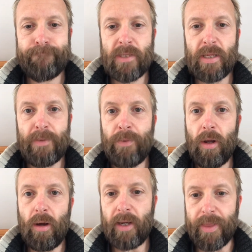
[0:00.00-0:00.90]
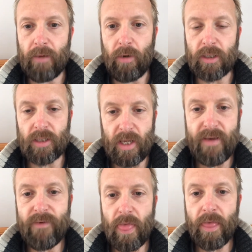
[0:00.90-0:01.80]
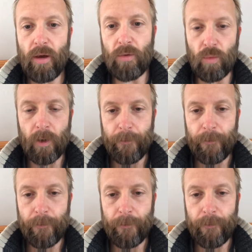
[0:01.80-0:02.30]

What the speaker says: people aren't getting their rights. So even though